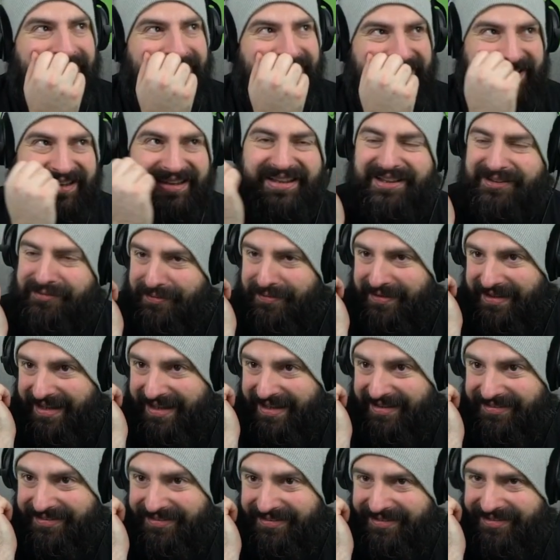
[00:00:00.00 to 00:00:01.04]
Can you guess what it
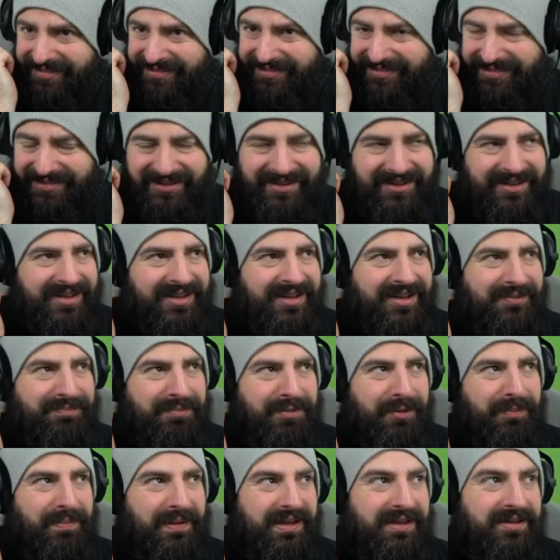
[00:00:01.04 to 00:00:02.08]
is? Uh,
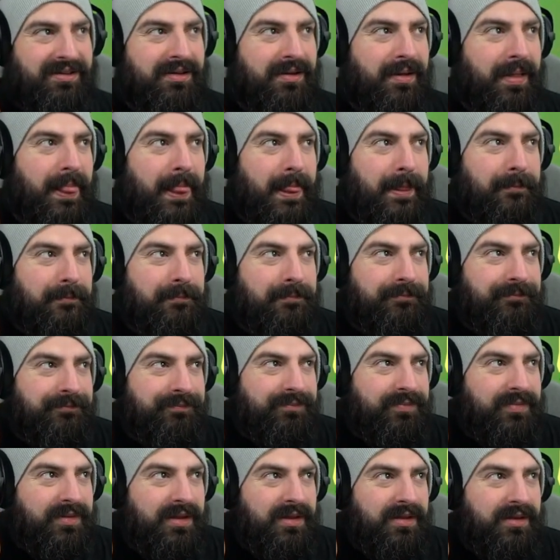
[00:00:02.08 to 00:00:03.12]
pooping?
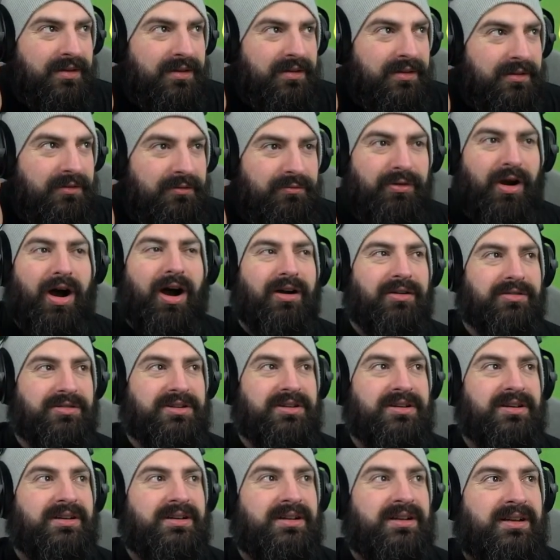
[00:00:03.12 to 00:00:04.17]
Wrong!
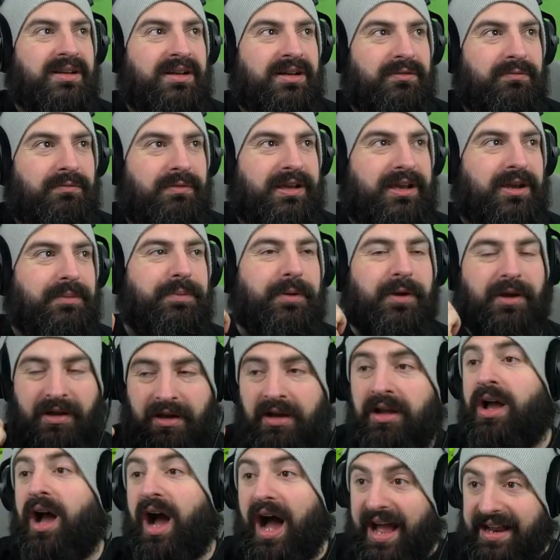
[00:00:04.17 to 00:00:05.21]
We could put...
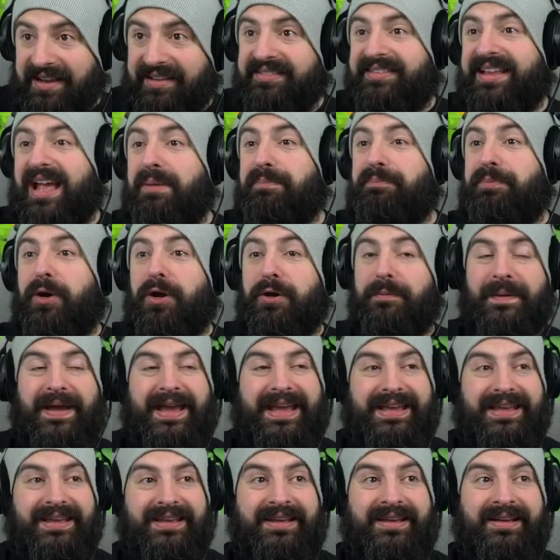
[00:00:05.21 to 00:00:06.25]
I just said
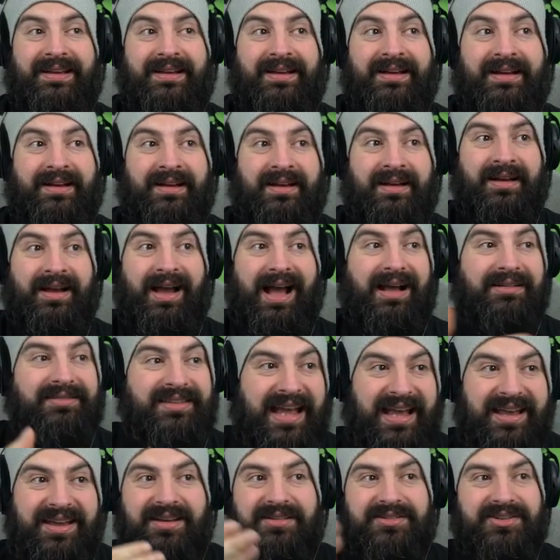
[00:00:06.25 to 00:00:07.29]
pooping! How
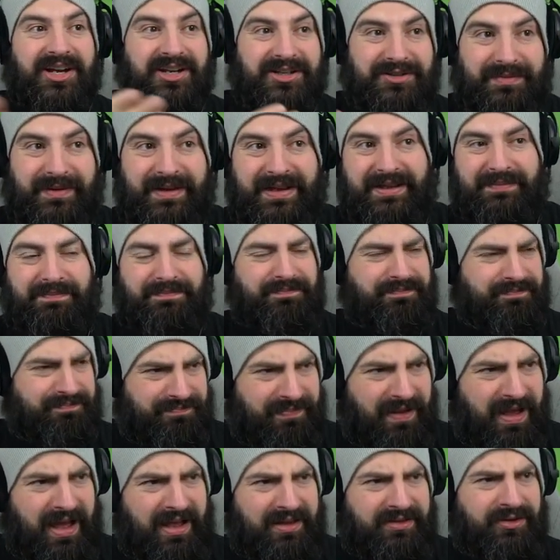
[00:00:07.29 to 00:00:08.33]
dare you judge me,
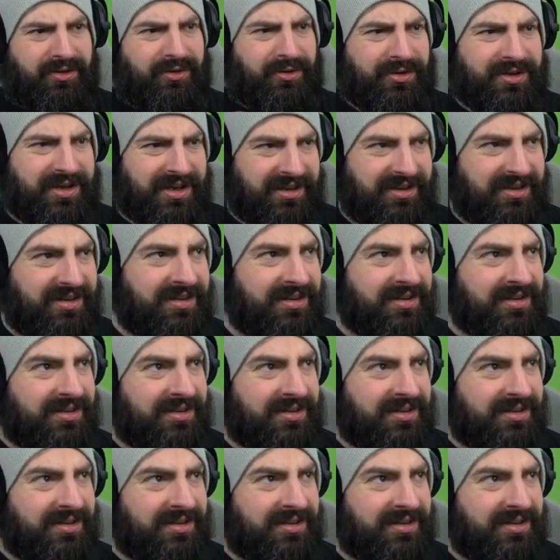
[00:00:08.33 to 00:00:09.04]
uh, toucan?